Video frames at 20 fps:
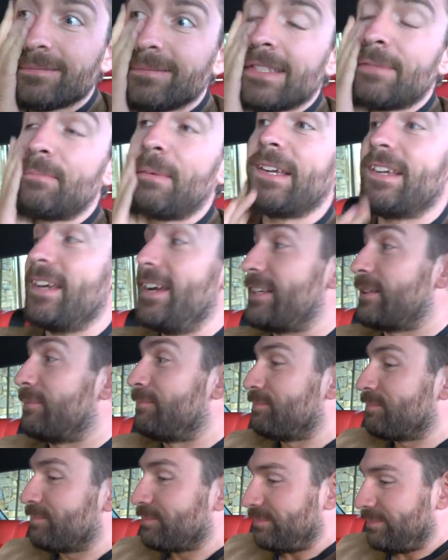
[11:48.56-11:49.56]
It's been good
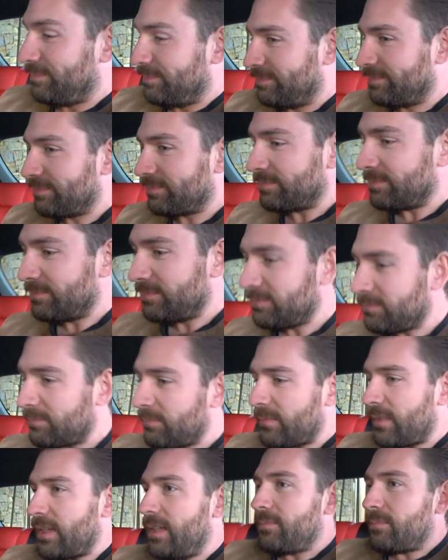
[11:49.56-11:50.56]
well, what
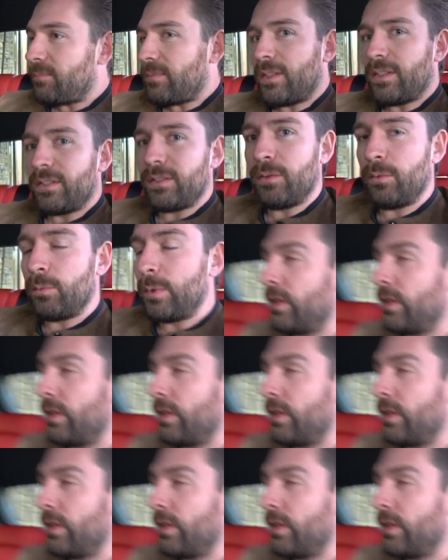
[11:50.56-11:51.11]
can one say, right?